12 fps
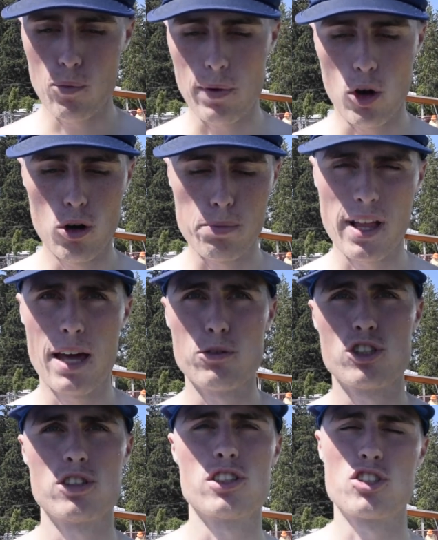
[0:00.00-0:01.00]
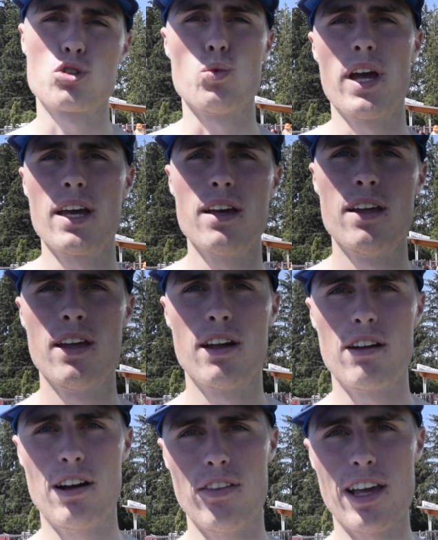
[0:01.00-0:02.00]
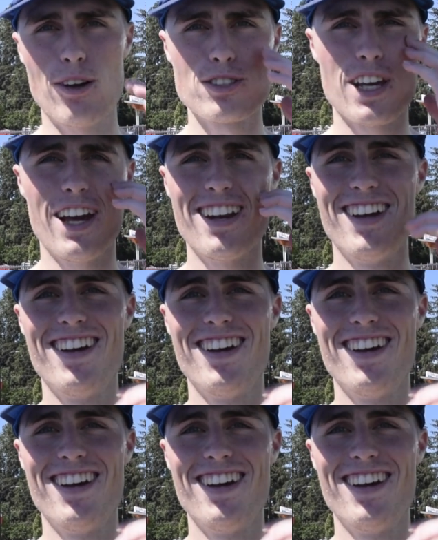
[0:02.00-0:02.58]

my whole plan was just to swing around the outside,